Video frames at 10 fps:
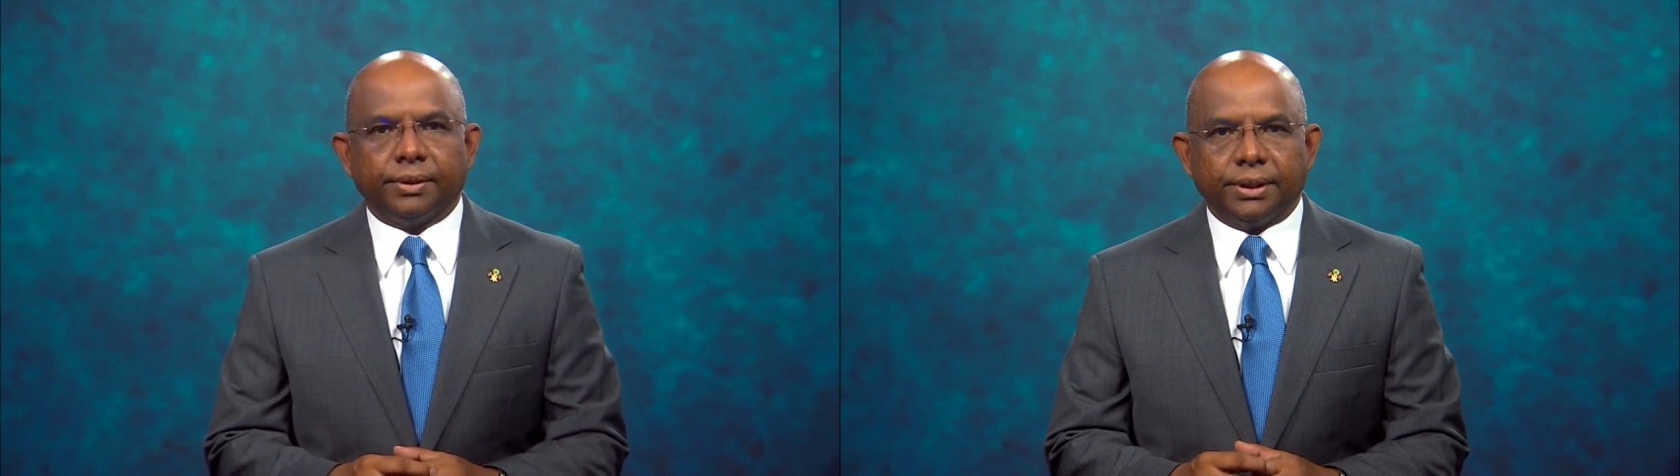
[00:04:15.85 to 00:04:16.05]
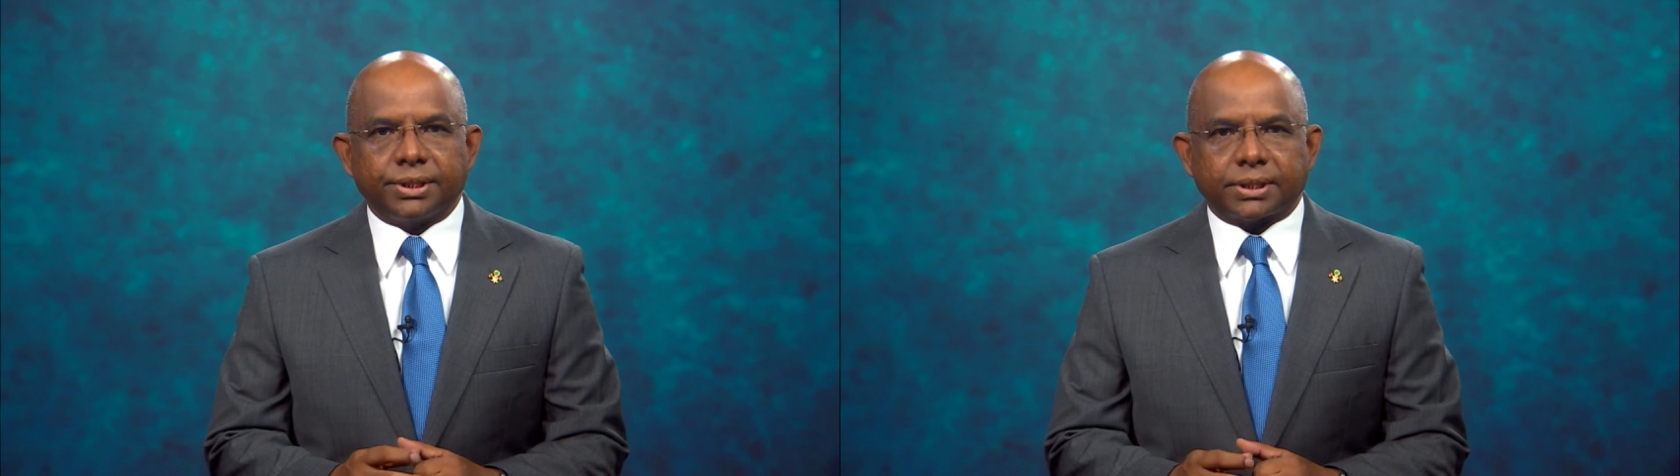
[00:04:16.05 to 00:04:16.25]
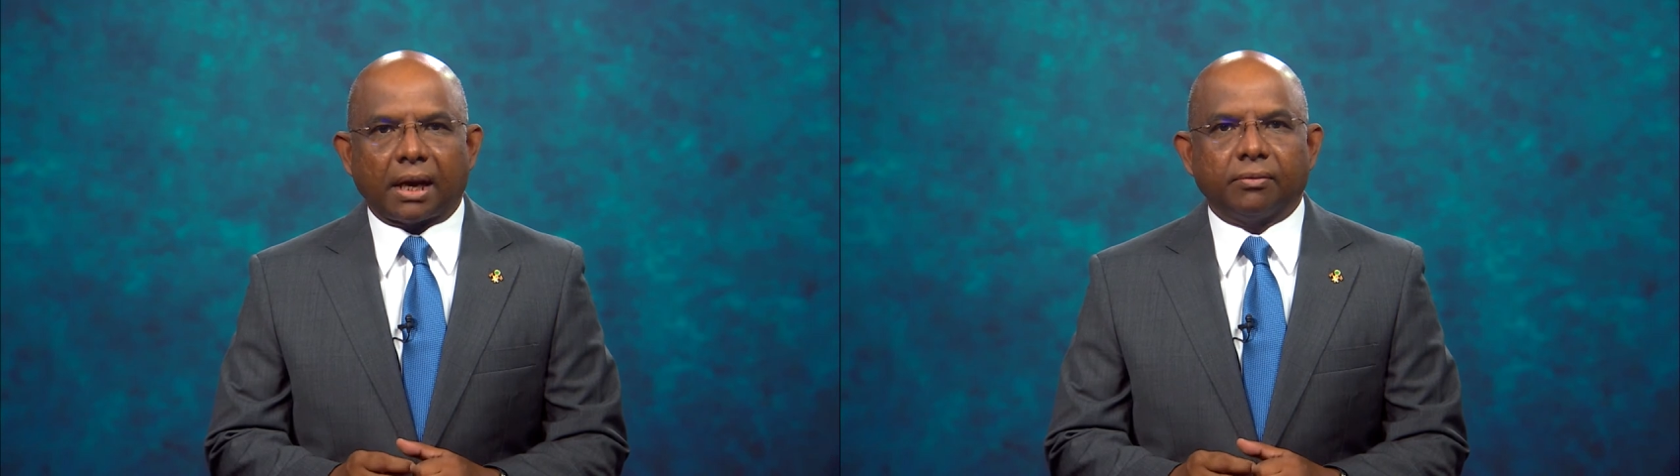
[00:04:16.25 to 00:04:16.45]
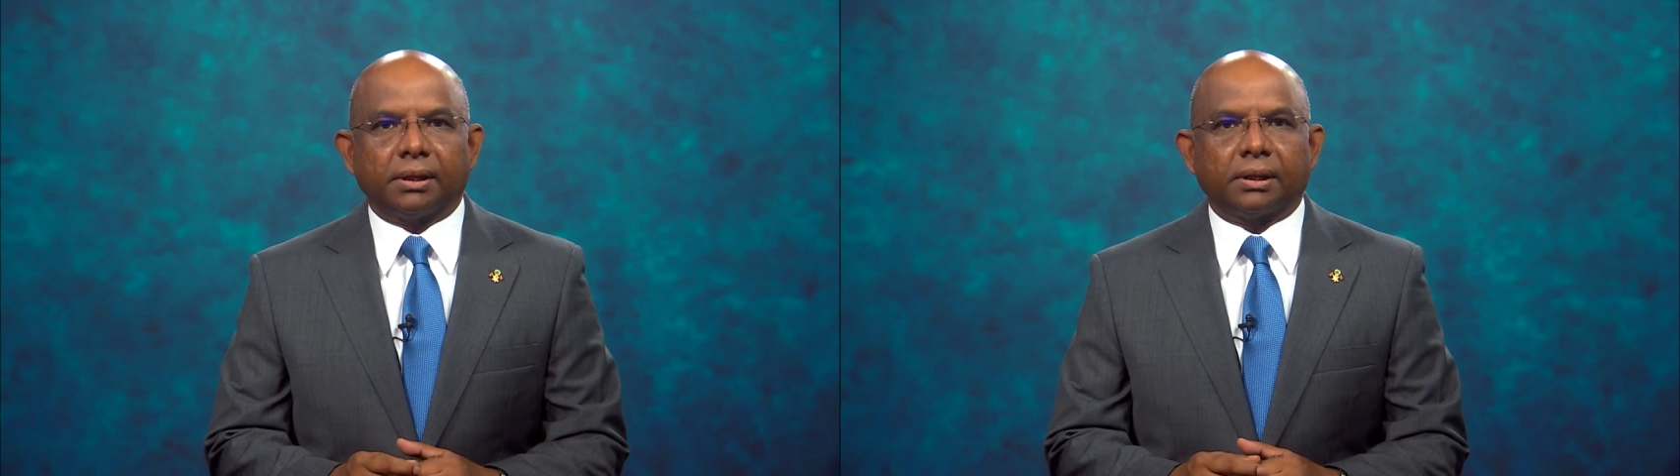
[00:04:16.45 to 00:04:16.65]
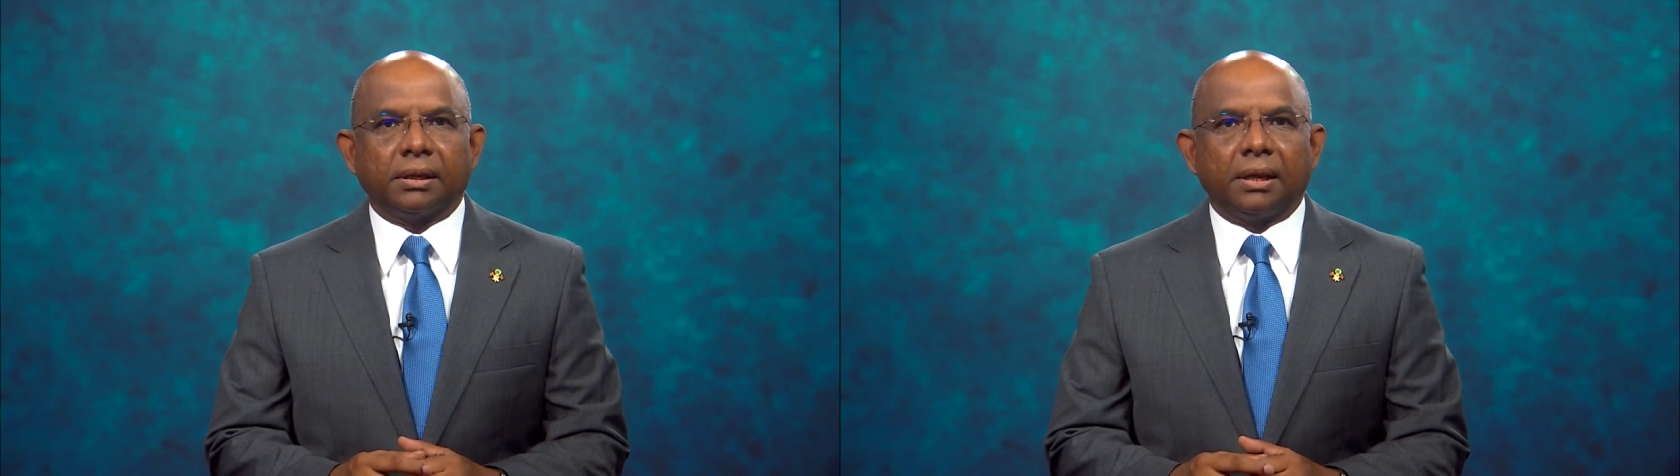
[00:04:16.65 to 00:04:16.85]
is our